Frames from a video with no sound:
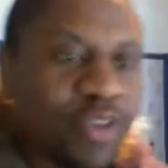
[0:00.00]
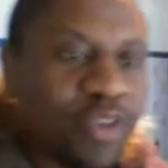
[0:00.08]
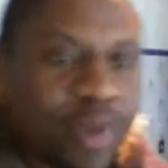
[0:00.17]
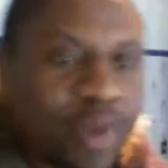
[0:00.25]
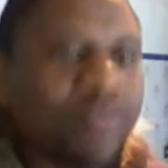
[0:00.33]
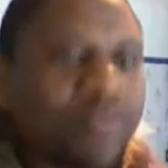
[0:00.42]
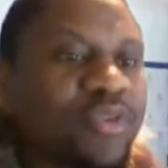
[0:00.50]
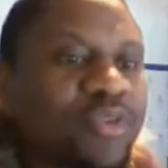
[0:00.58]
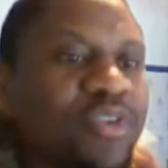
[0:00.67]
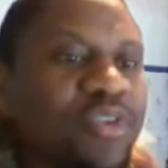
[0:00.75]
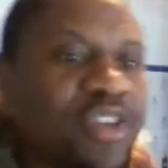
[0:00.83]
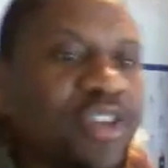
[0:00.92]
able to
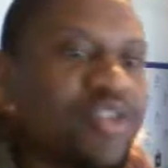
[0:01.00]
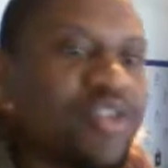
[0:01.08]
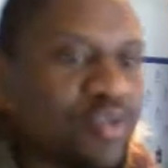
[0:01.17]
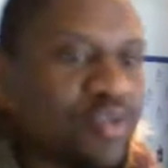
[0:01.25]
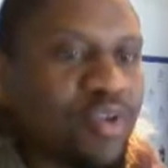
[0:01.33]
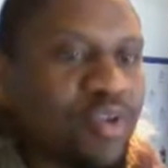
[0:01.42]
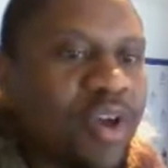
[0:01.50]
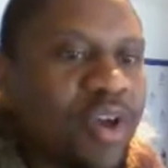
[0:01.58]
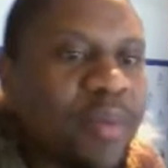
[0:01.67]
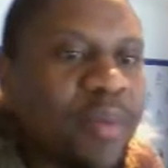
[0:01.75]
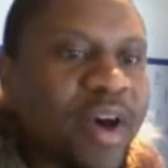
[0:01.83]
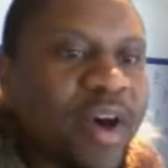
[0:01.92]
lead you
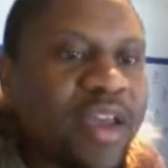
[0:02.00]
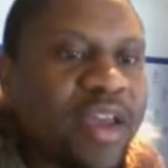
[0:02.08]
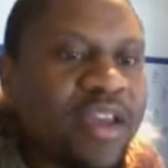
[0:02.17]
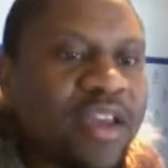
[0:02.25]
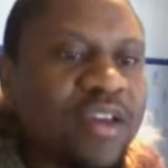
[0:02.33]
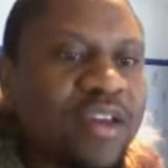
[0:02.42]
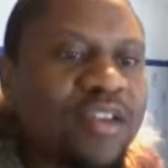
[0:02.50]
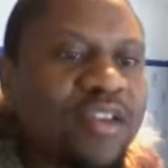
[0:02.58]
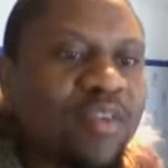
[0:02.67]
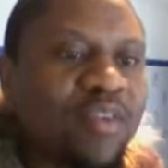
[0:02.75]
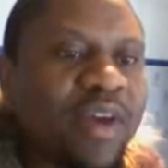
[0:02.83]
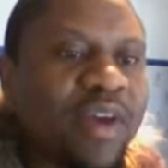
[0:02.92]
by
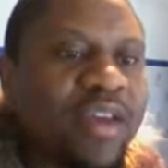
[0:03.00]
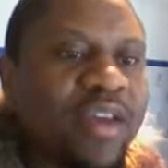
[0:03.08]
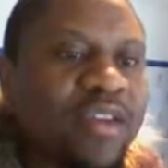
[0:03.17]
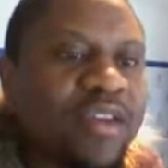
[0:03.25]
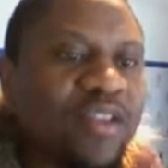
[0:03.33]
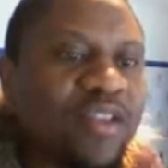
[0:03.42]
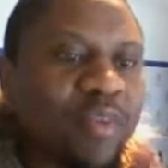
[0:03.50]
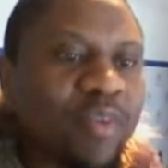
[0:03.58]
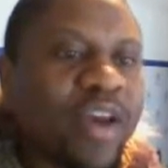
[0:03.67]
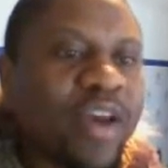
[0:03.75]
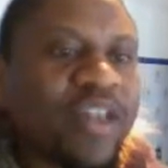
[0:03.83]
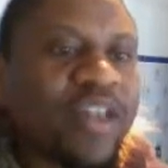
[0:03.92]
by
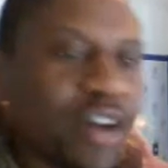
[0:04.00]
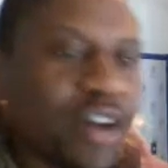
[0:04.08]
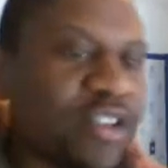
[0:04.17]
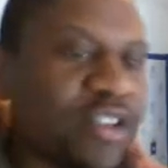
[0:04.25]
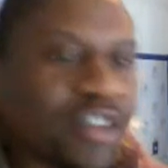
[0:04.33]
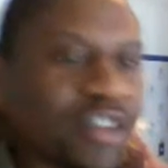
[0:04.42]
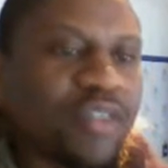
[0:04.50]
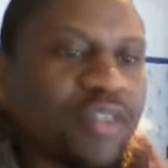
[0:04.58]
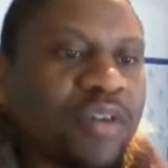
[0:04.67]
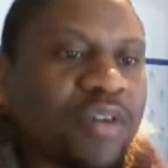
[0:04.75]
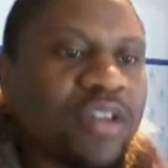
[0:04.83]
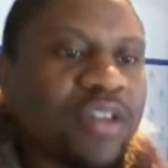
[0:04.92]
encouraging you
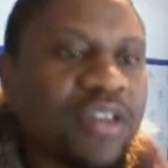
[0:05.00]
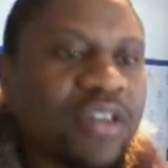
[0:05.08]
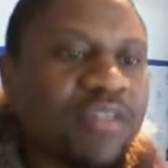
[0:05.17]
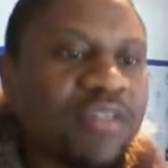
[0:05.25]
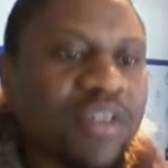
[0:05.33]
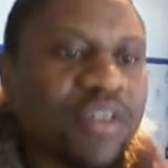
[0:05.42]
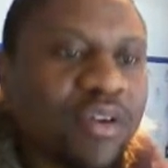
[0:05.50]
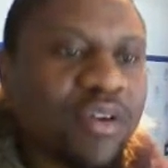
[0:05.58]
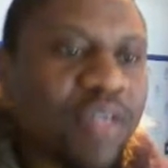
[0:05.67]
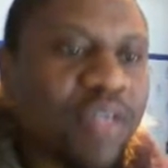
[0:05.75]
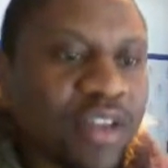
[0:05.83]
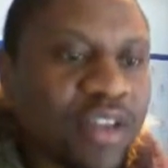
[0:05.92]
and giving you all
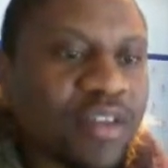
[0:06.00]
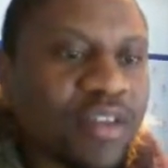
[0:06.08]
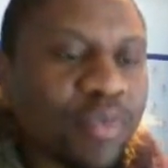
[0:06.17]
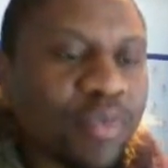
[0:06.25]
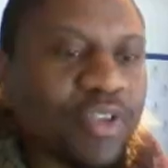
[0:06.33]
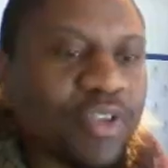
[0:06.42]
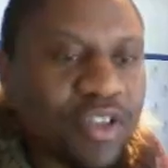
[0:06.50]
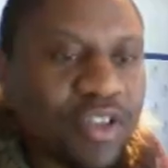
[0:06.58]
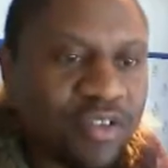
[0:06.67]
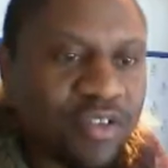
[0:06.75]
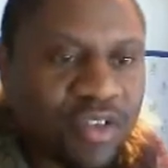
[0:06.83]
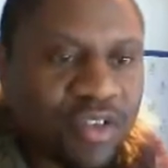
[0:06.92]
that support that you
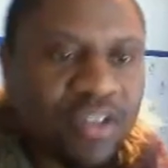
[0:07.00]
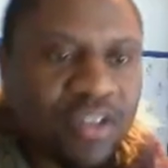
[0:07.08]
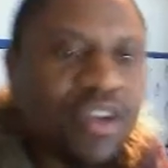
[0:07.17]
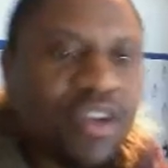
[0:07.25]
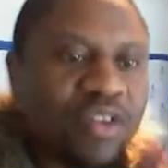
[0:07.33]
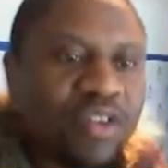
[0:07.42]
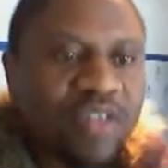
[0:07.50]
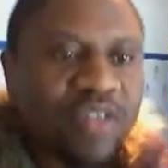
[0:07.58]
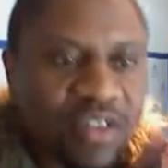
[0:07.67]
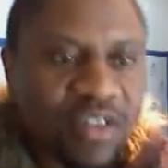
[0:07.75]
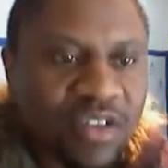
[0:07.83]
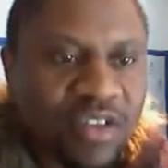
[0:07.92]
need to
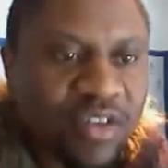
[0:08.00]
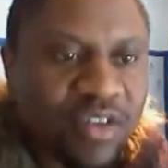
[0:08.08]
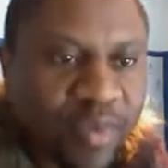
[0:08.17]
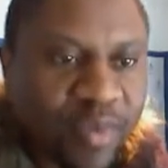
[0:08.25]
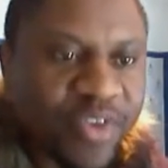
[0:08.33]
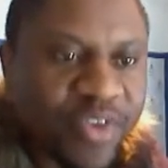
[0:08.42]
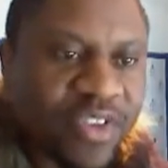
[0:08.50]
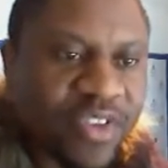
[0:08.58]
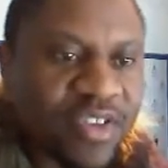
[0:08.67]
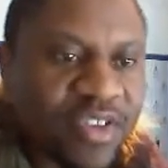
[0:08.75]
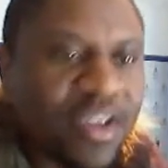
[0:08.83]
succeed in your business.